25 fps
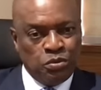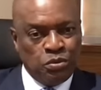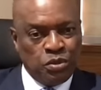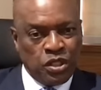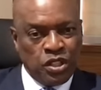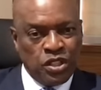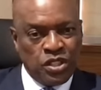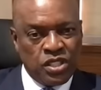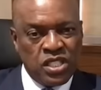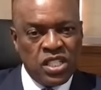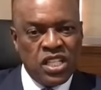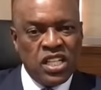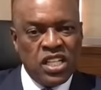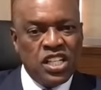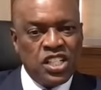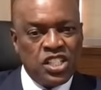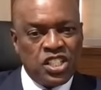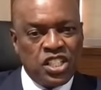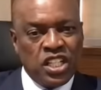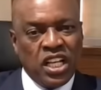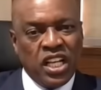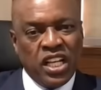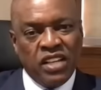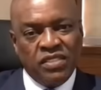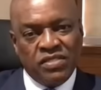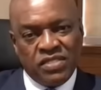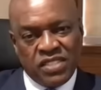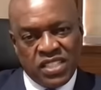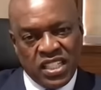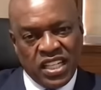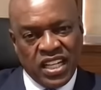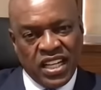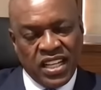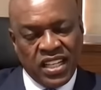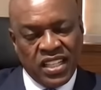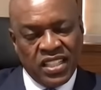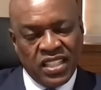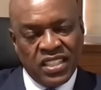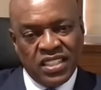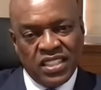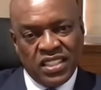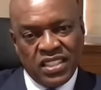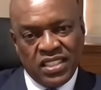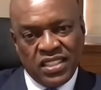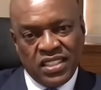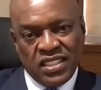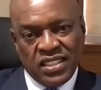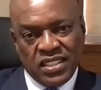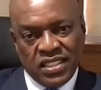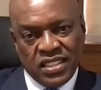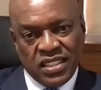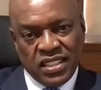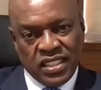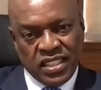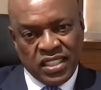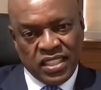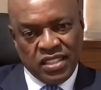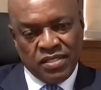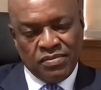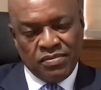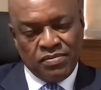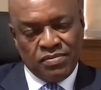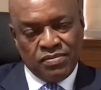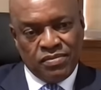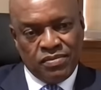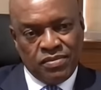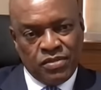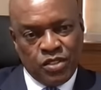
Because she lives here, um,